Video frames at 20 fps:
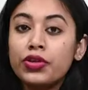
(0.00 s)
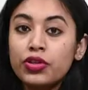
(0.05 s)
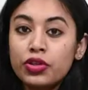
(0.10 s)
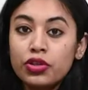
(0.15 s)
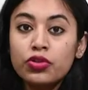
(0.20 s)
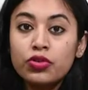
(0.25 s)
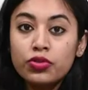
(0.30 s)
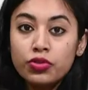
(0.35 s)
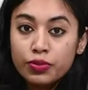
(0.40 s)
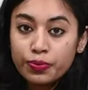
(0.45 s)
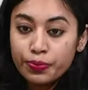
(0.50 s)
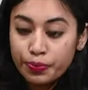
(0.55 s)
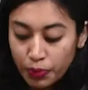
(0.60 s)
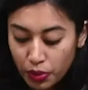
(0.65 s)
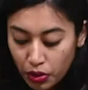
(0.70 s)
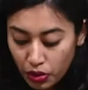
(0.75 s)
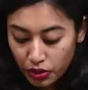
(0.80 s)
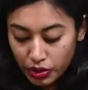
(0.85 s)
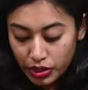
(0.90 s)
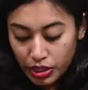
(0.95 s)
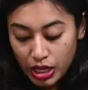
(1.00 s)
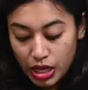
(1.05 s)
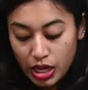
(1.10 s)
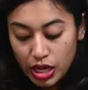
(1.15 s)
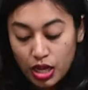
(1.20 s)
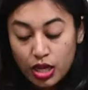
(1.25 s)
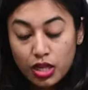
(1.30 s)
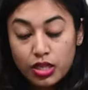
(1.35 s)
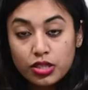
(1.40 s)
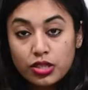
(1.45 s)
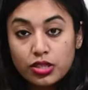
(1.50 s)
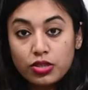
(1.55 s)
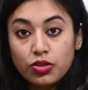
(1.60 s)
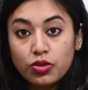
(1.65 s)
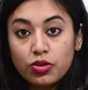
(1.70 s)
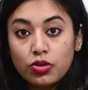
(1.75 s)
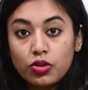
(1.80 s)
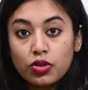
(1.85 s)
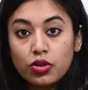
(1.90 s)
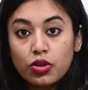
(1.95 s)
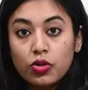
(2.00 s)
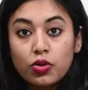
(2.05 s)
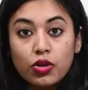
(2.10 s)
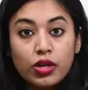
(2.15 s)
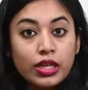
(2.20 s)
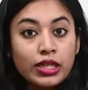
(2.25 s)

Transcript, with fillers: newborn so